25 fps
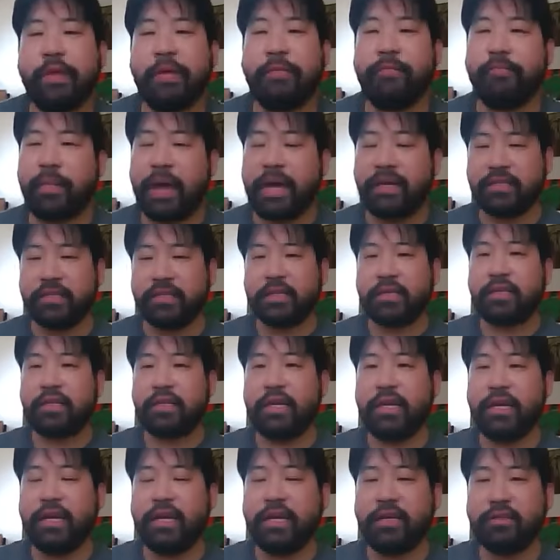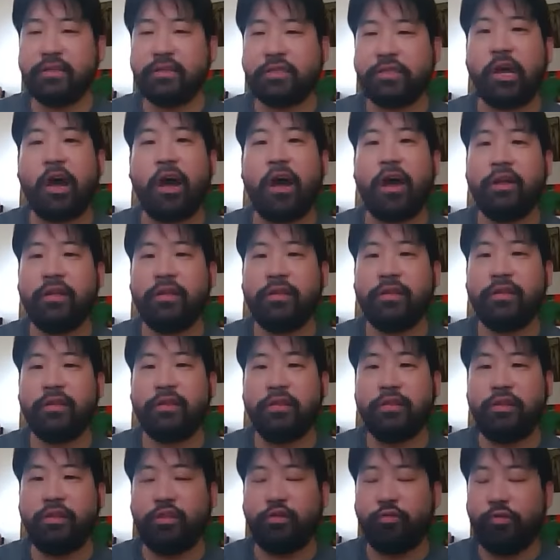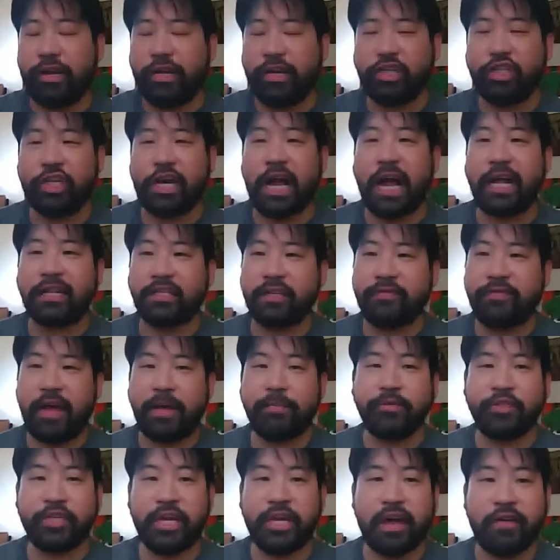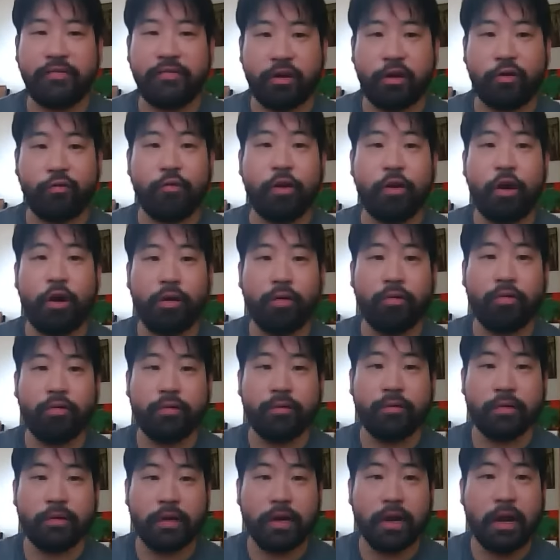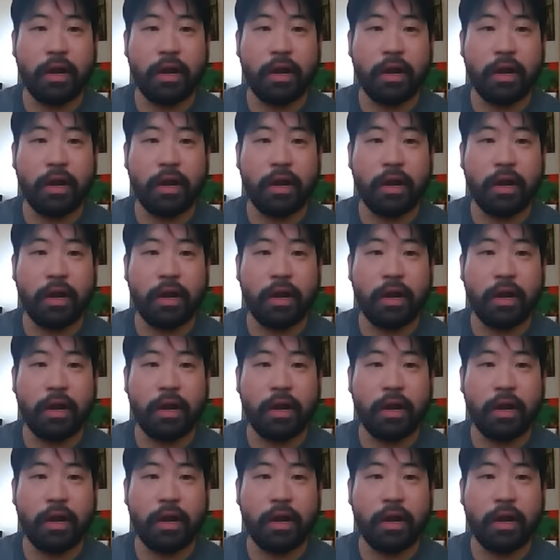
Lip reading: basically saw 3 shots of MJF in a row. You know?